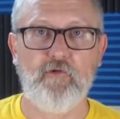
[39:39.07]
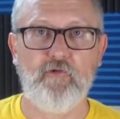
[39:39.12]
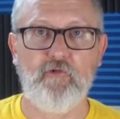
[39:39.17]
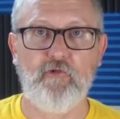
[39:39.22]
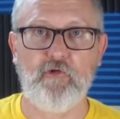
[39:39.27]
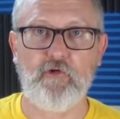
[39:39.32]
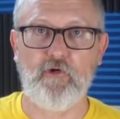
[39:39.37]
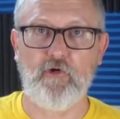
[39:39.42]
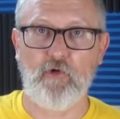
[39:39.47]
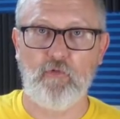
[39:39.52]
so
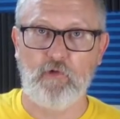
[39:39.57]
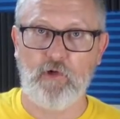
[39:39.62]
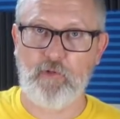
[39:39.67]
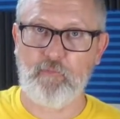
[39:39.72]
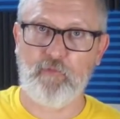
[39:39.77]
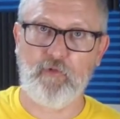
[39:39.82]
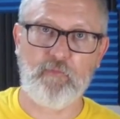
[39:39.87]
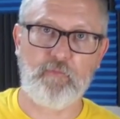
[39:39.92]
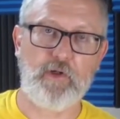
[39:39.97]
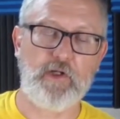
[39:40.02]
you know when I
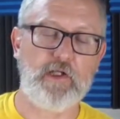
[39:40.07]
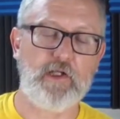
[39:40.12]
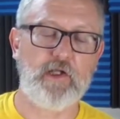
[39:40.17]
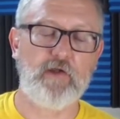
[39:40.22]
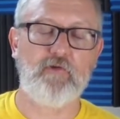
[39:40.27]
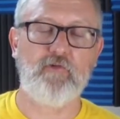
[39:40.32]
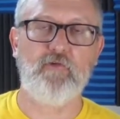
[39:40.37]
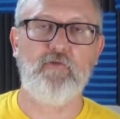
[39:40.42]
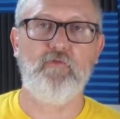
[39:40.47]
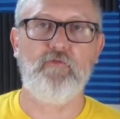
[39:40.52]
put my
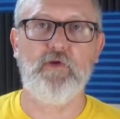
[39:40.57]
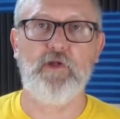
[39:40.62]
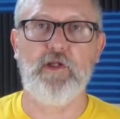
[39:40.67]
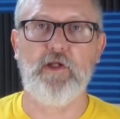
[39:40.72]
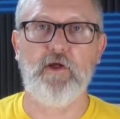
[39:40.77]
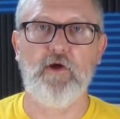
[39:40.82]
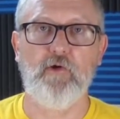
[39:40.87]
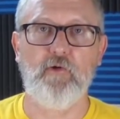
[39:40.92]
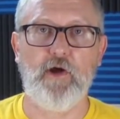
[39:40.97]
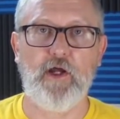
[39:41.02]
next
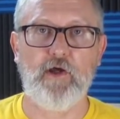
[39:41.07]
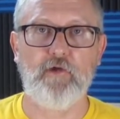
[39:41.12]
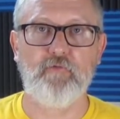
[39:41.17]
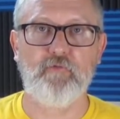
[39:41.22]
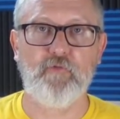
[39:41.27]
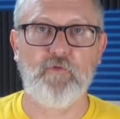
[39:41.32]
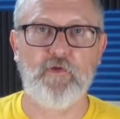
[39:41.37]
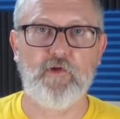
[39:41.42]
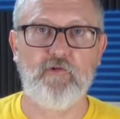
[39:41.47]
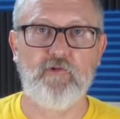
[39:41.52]
video out
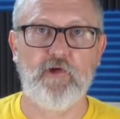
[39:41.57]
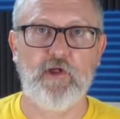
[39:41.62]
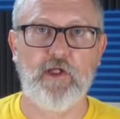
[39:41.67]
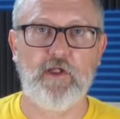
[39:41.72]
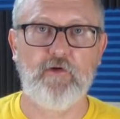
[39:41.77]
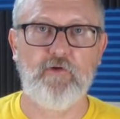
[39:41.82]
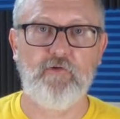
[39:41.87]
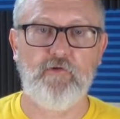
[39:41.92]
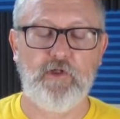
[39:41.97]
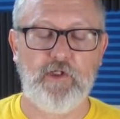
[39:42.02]
for the
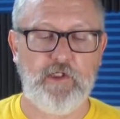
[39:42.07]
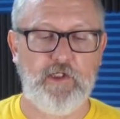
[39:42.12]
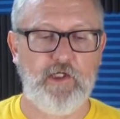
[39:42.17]
channel.